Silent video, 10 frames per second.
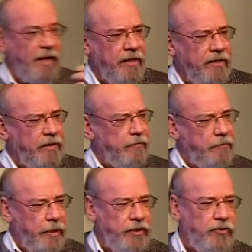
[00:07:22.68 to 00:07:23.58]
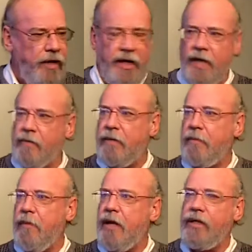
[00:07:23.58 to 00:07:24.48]
and the picture I got in my
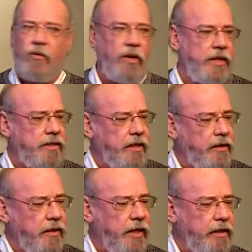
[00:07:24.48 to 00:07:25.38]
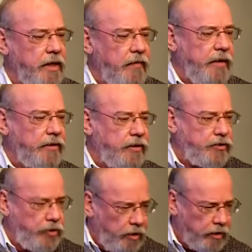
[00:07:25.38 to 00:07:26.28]
mind was that the
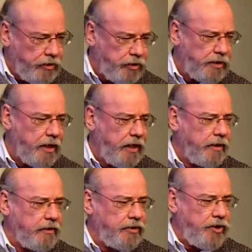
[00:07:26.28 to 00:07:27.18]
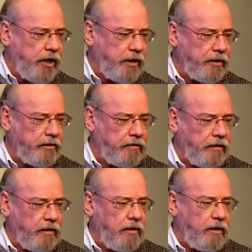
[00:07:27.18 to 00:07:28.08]
church is like a giant
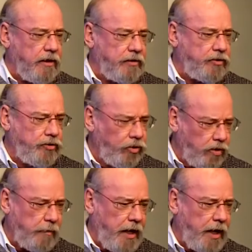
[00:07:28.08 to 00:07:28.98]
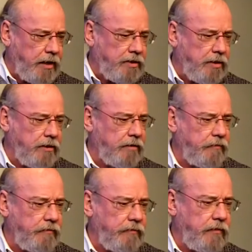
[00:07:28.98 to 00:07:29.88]
toolbox.
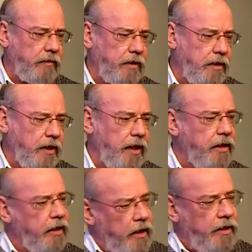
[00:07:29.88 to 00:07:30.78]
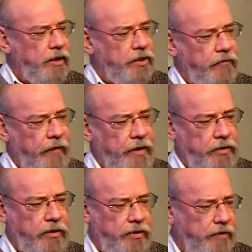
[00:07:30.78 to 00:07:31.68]
And each of
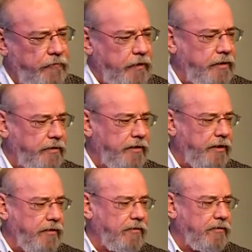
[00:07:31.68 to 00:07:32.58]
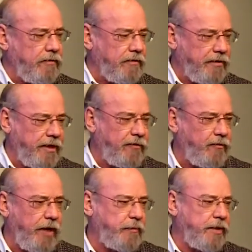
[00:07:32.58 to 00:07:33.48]
us are different, you know,
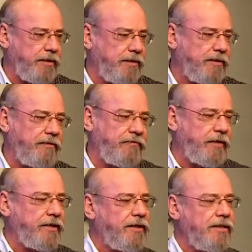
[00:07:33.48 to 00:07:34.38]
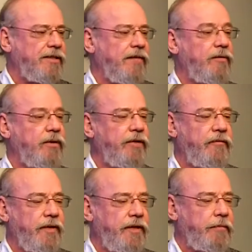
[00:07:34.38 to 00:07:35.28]
weapons of fixing stuff. We're
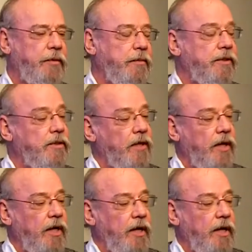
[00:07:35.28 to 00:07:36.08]
different implements.